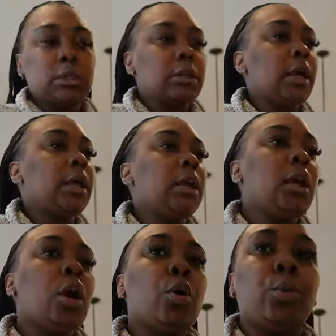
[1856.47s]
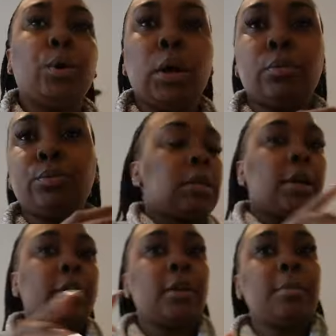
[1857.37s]
today we're gonna
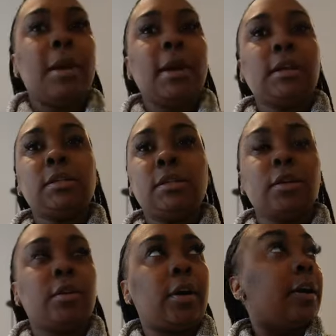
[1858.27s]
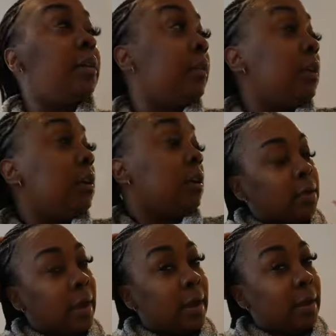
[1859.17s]
turkey patties and gravy,
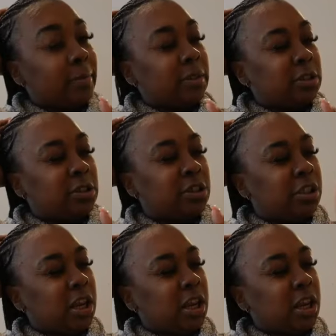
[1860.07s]
cabbage,